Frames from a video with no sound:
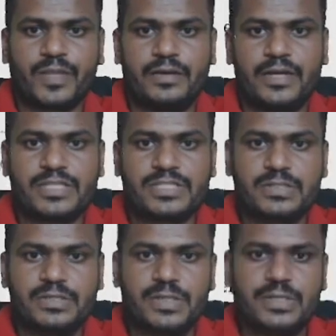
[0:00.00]
Next,
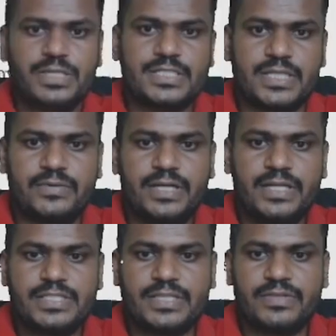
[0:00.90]

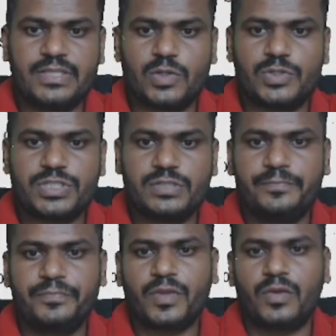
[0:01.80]
77th
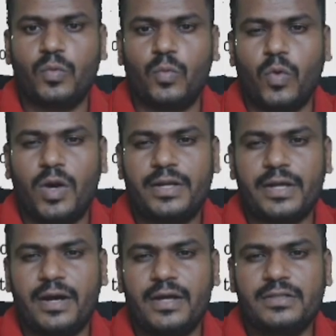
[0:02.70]
question.
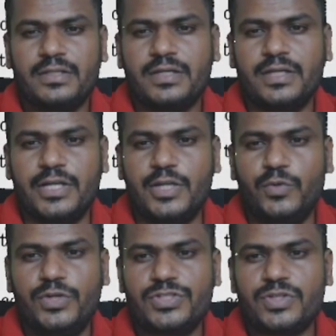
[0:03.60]
What are the
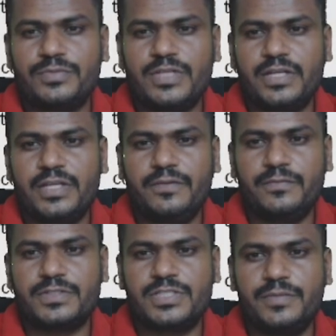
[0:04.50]
duties of the
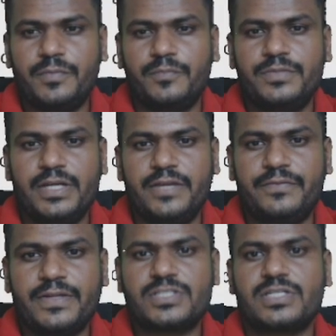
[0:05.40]
chief of the
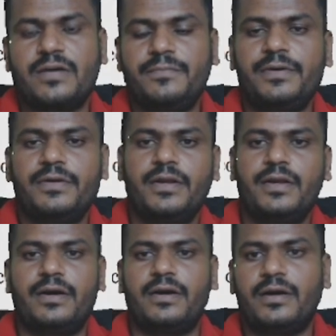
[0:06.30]
defense staff
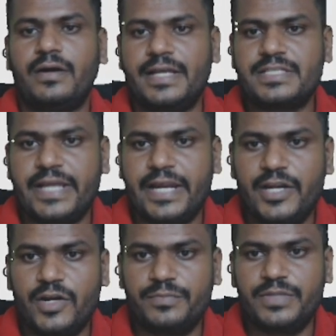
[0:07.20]
as a
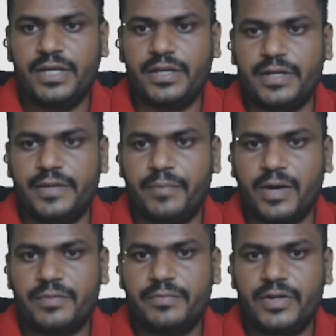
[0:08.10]
head of the
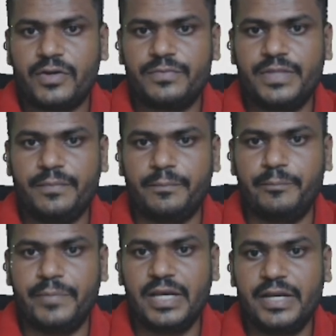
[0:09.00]
Department of the
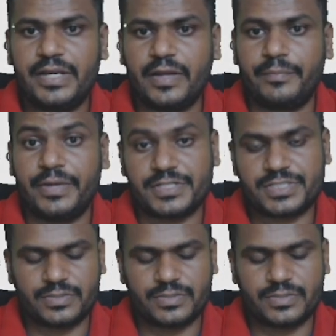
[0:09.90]
Military Affairs?